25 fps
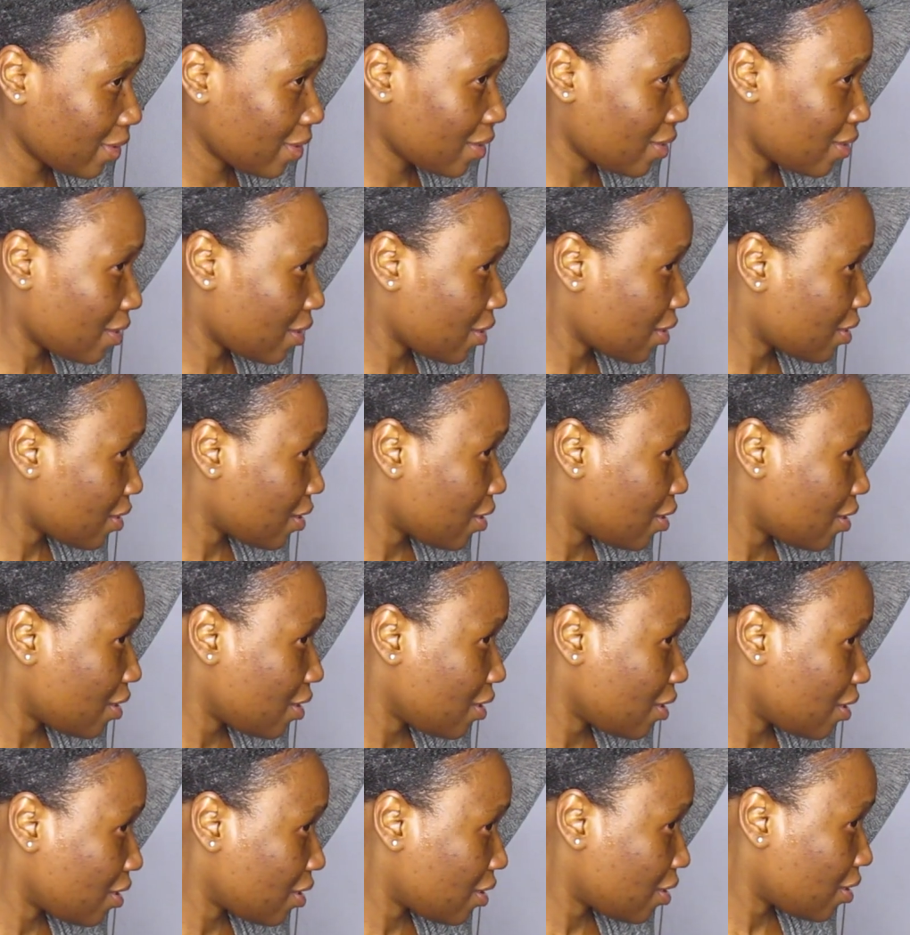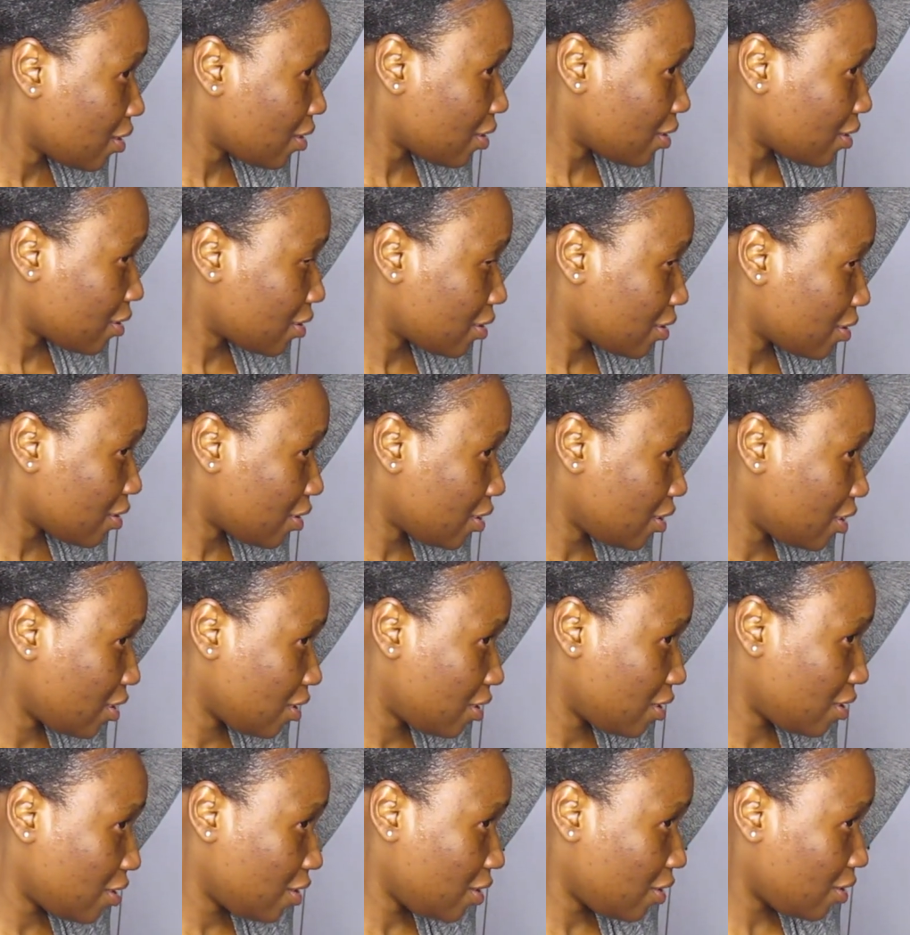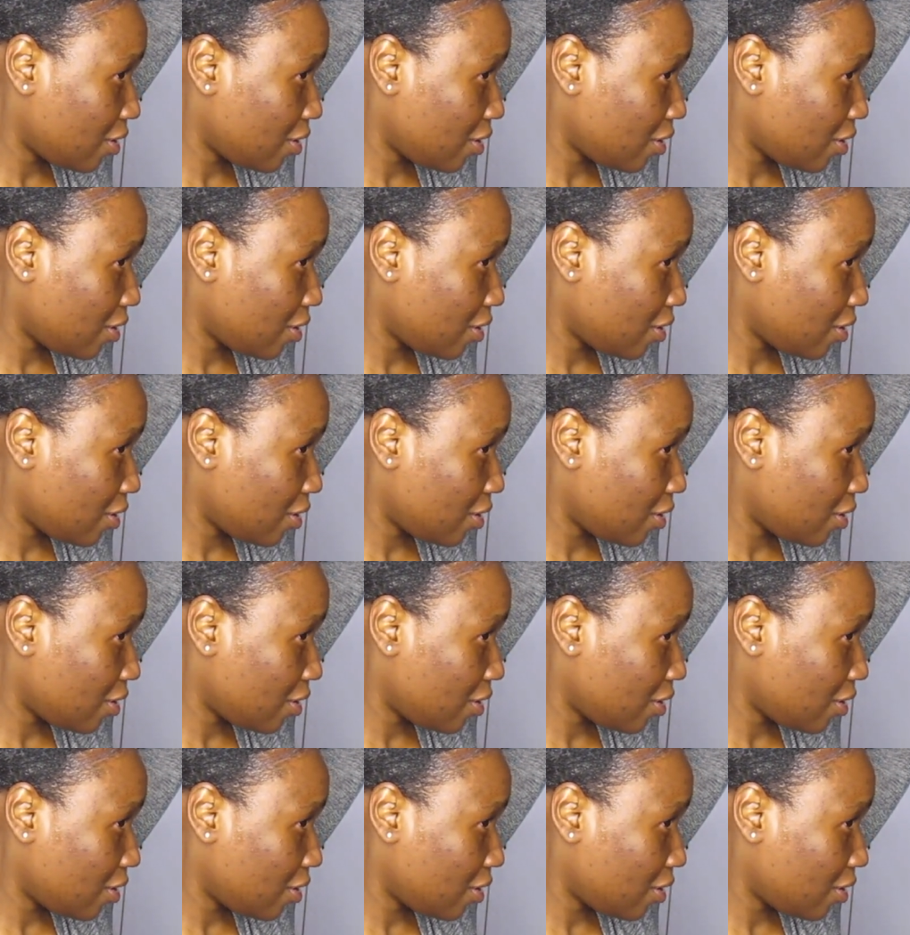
[no speech]